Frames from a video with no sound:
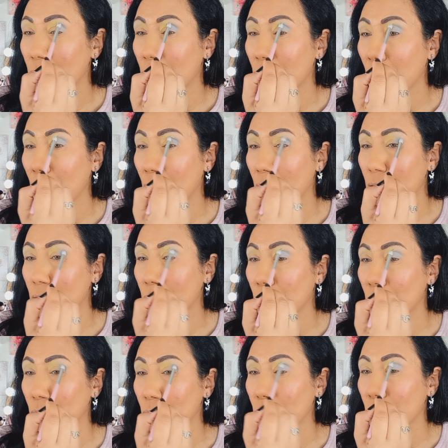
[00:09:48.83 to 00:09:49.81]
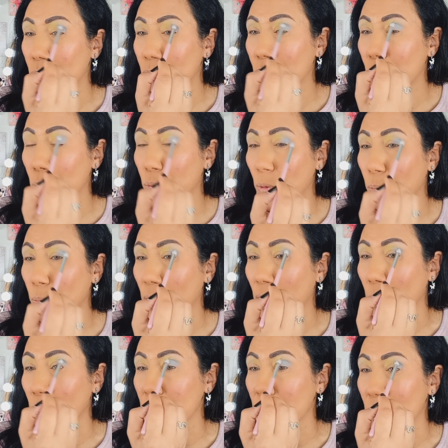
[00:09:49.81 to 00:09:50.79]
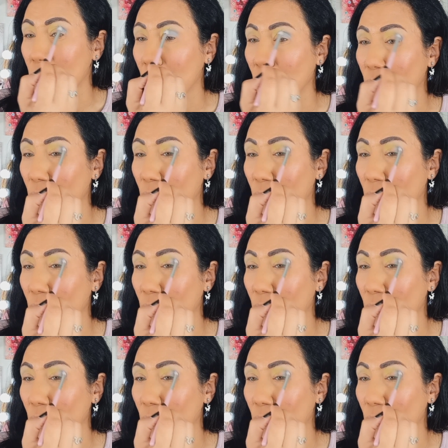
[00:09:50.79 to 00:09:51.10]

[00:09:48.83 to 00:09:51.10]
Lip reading: not, you know, super pigmented,